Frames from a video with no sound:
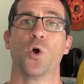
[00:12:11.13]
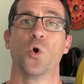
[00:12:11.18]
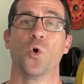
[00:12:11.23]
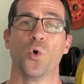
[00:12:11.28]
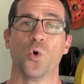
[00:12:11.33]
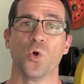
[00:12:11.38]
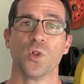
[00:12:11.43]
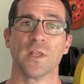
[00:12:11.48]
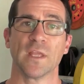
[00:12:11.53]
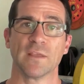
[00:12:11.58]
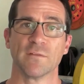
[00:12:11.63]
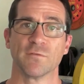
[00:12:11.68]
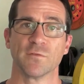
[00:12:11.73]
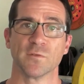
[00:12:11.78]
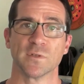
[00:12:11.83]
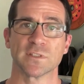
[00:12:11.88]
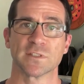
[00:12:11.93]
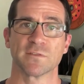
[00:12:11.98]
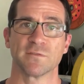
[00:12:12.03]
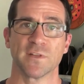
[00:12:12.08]
all
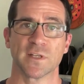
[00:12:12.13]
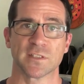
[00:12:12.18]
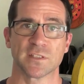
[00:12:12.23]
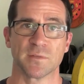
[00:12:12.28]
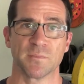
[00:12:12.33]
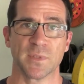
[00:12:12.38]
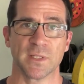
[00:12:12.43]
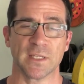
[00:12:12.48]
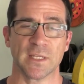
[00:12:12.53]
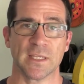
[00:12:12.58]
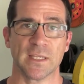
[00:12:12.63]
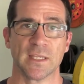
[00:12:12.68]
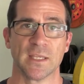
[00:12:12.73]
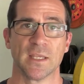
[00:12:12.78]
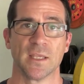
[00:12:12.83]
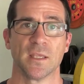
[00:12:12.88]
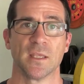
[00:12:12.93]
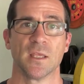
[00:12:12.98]
influence flexibility.